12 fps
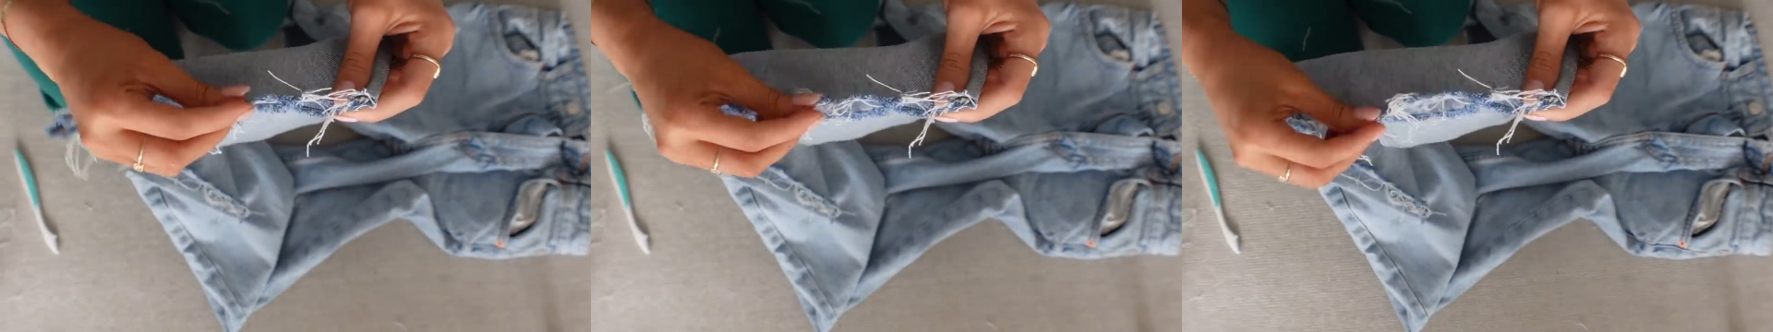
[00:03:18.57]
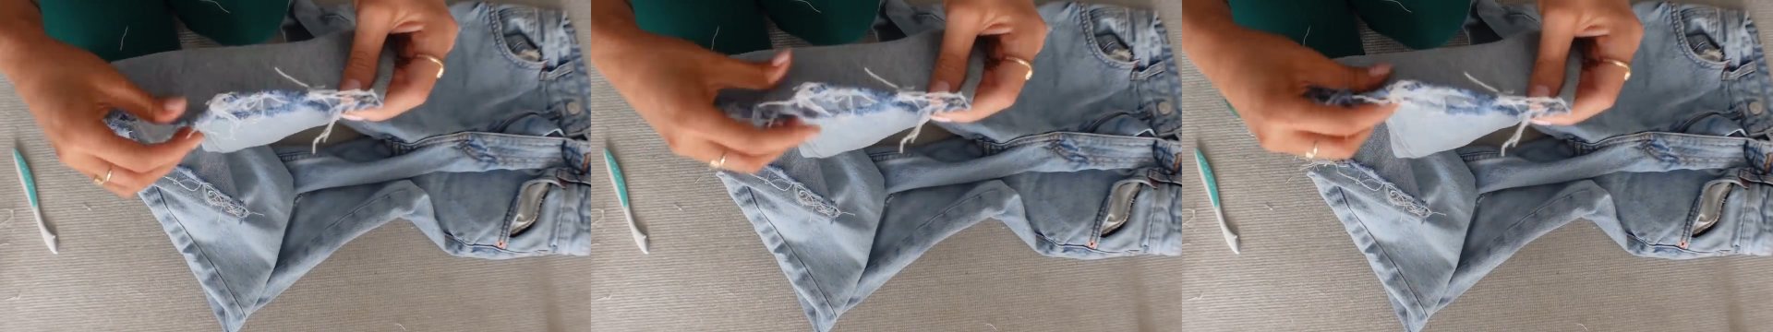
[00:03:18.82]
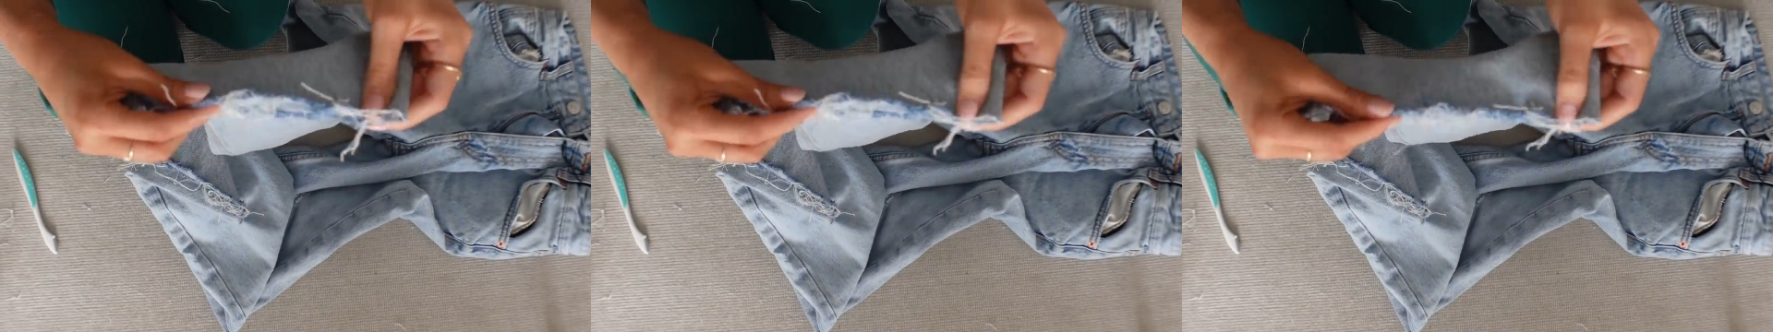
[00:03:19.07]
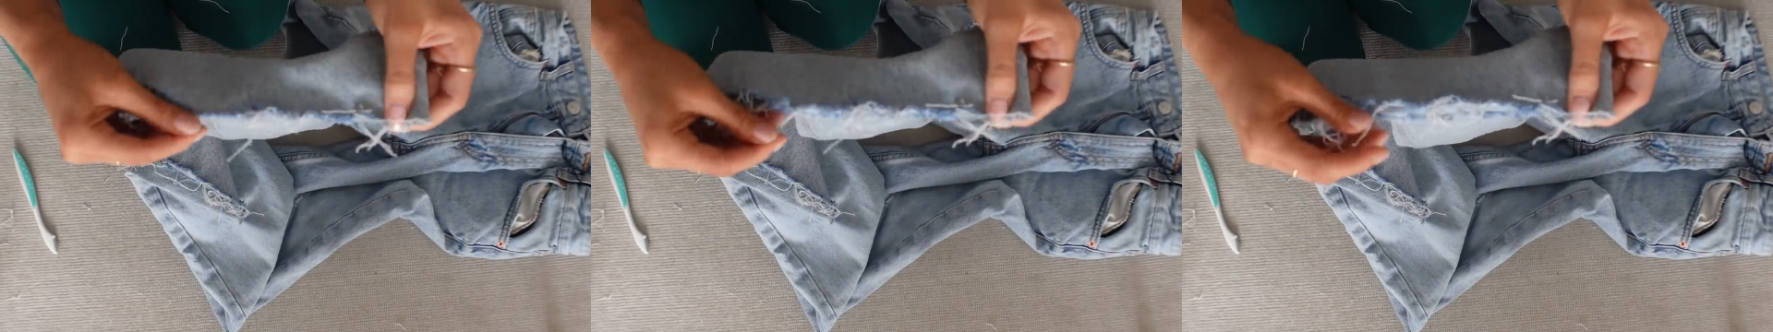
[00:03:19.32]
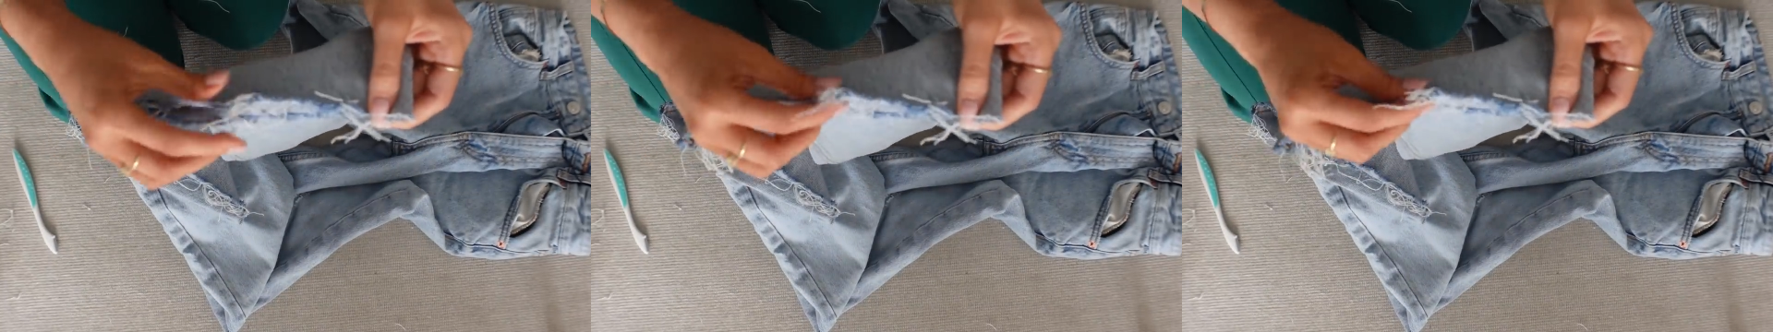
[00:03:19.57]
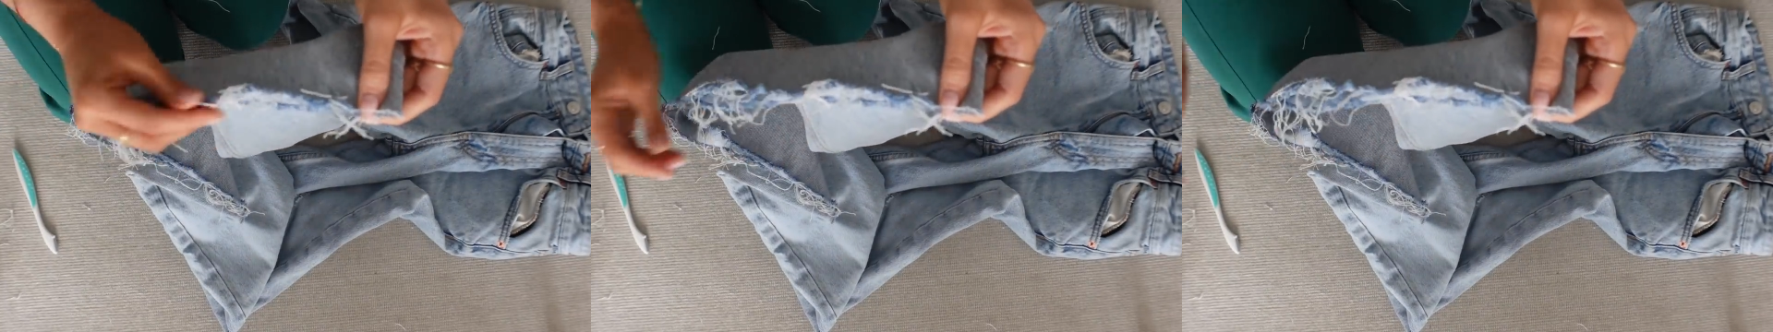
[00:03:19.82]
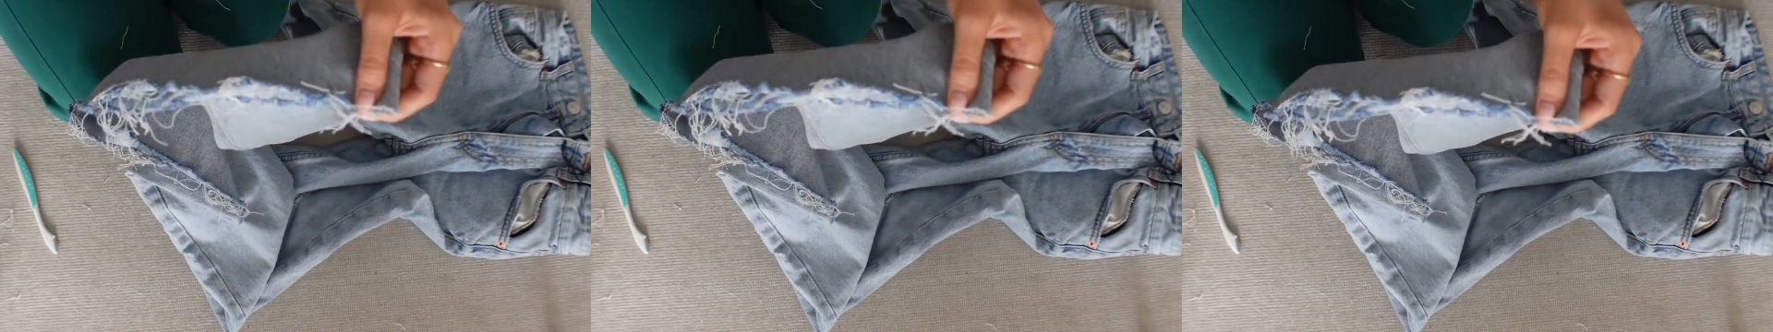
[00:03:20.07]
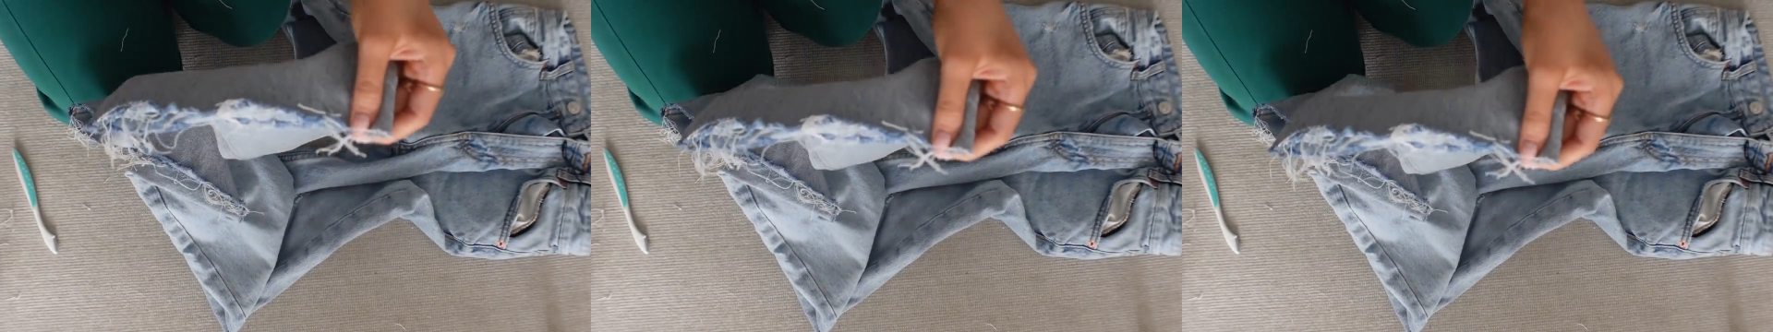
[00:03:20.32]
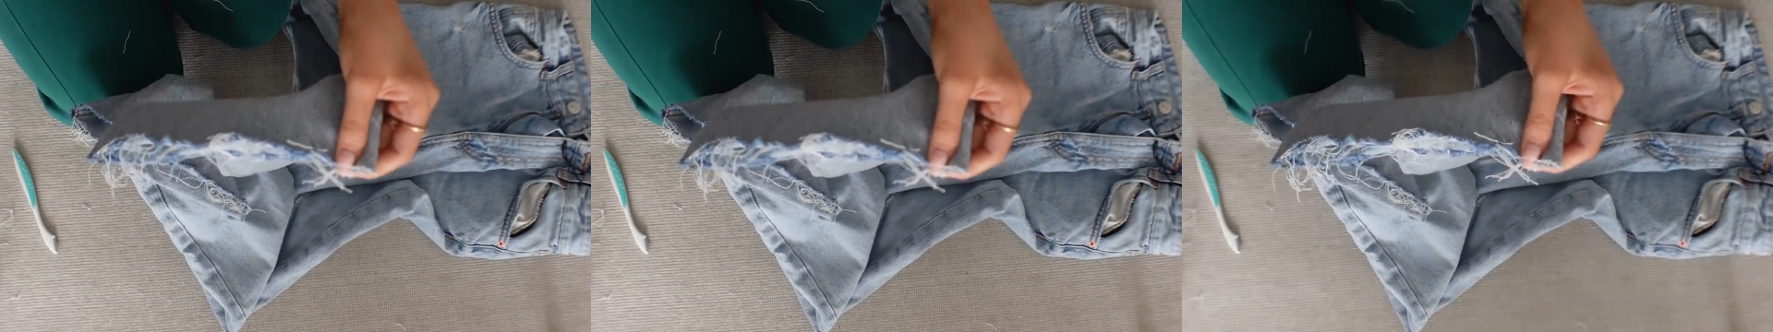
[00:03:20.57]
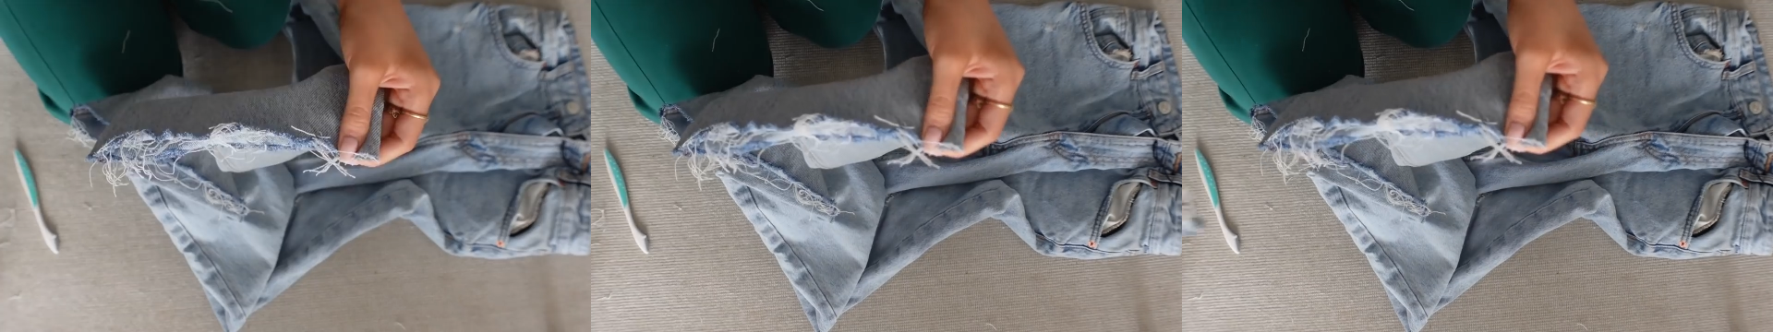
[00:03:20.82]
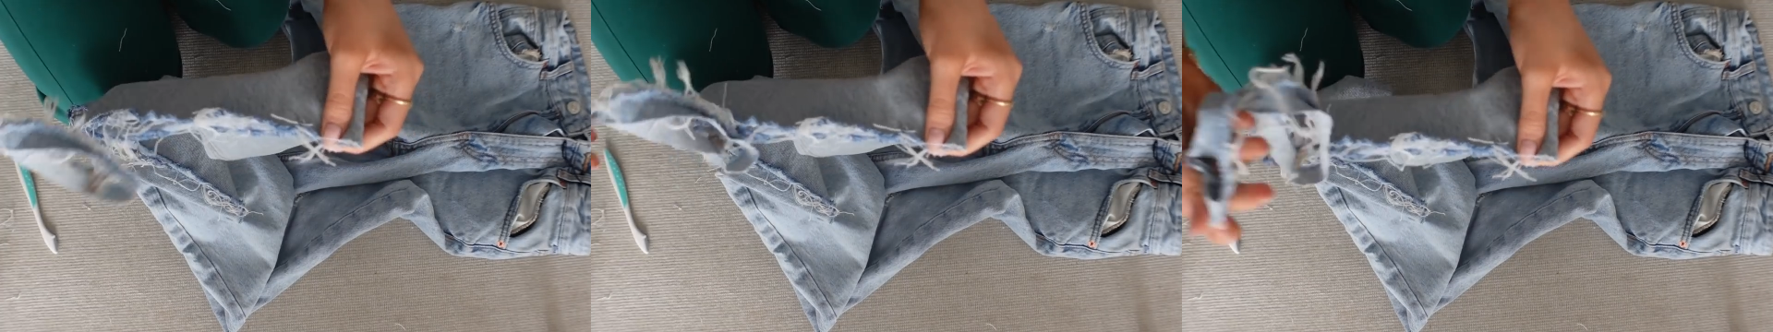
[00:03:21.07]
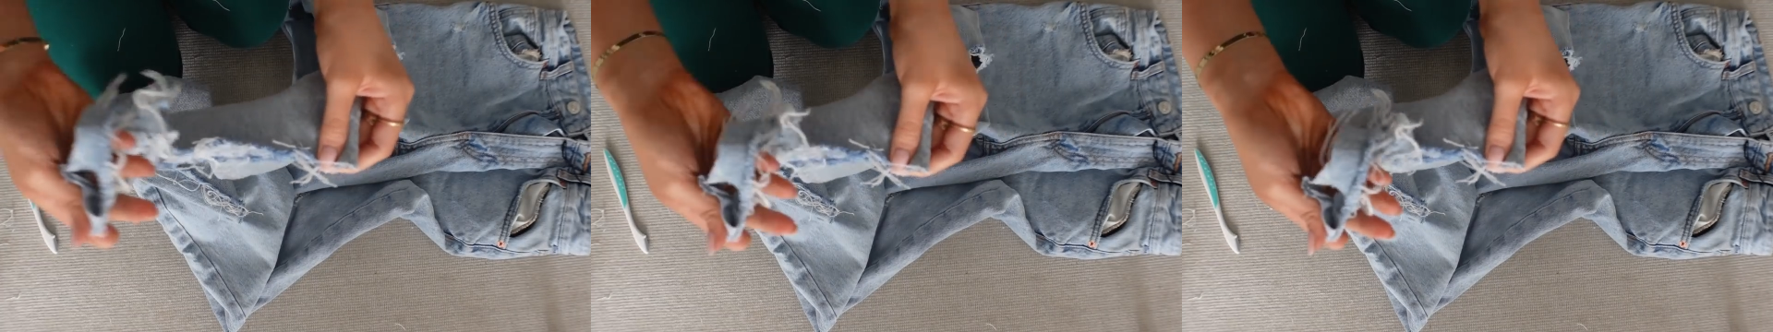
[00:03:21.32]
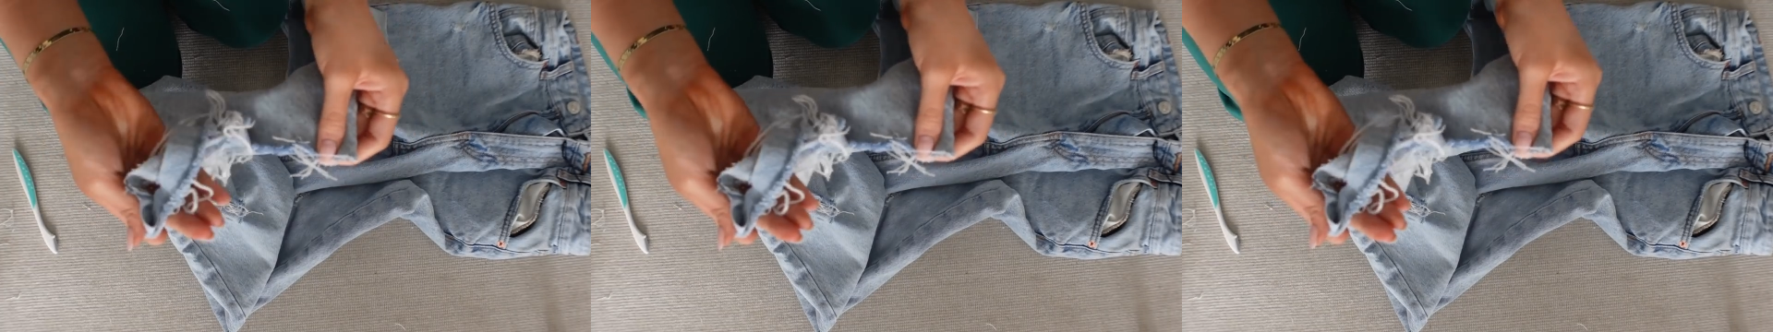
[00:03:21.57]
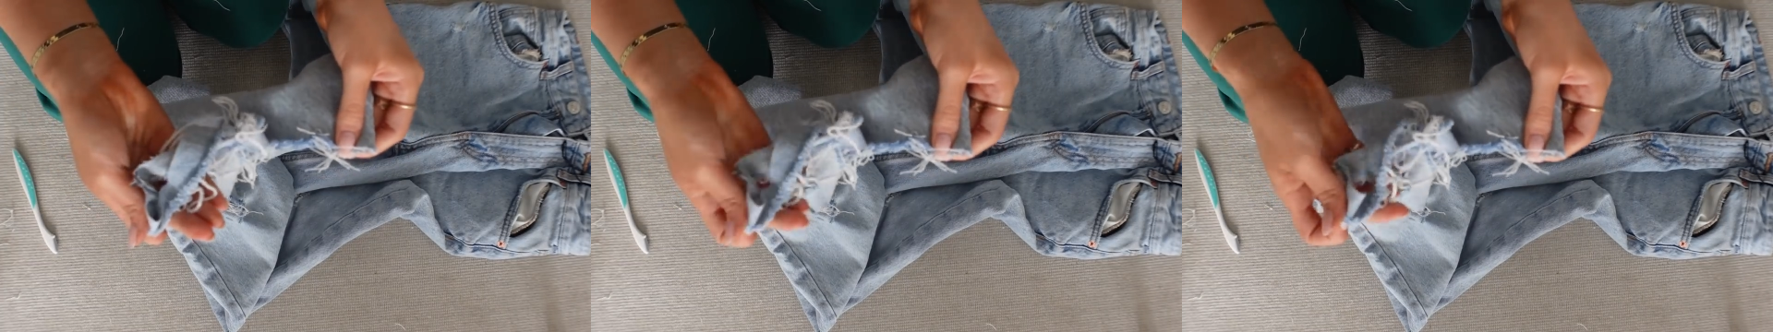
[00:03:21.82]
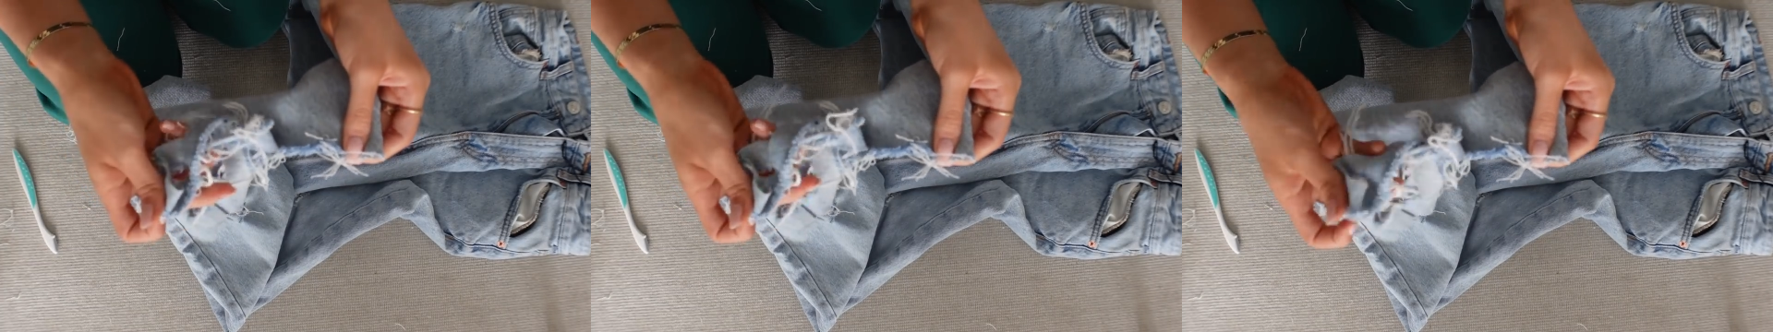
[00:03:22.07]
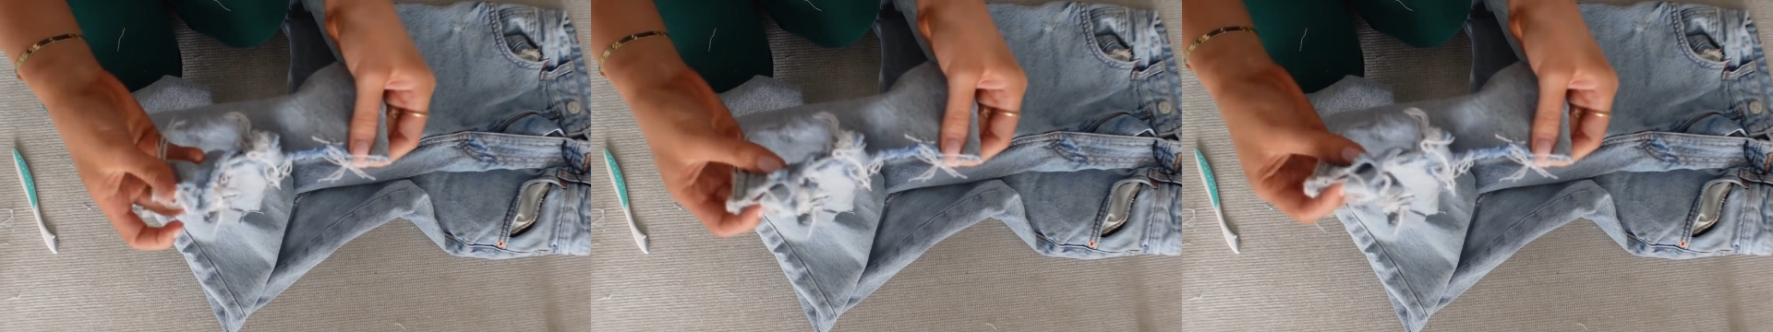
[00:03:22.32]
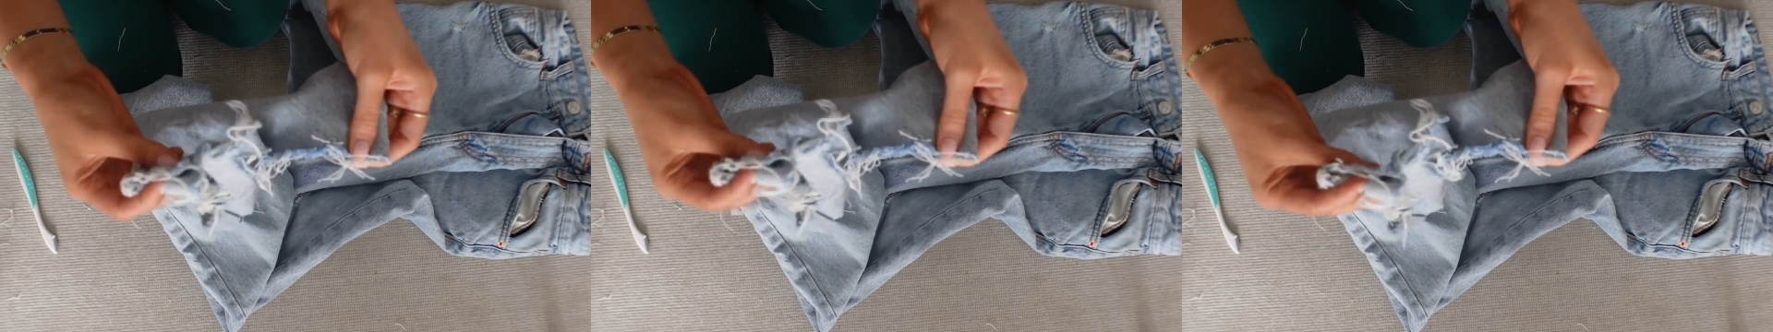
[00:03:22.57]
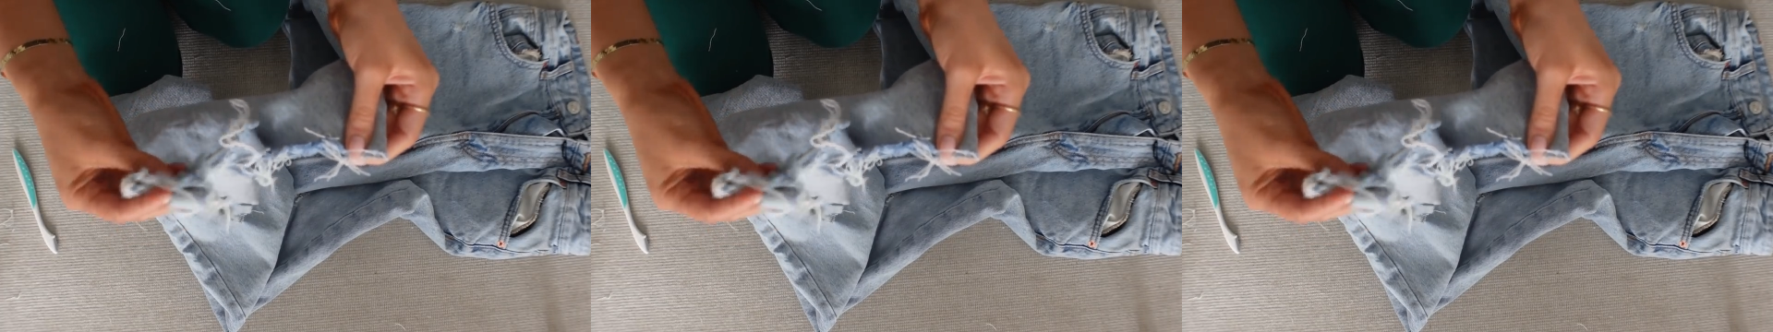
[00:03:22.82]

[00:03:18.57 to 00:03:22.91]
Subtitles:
(no speaker visible)